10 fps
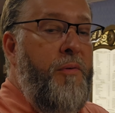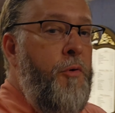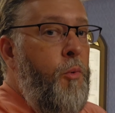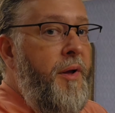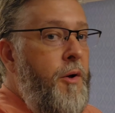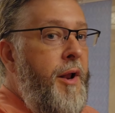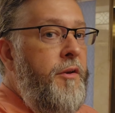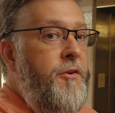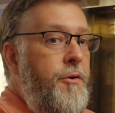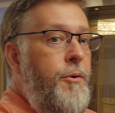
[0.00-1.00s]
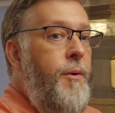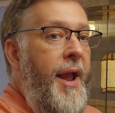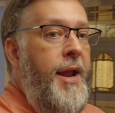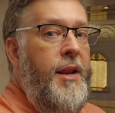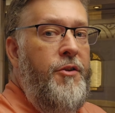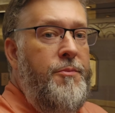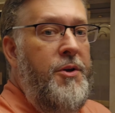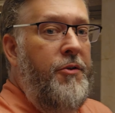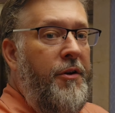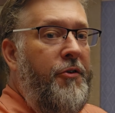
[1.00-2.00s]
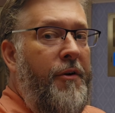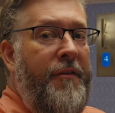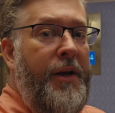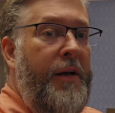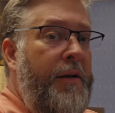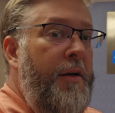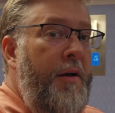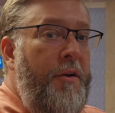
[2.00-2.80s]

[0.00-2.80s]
before we go down to do 80s music trivia.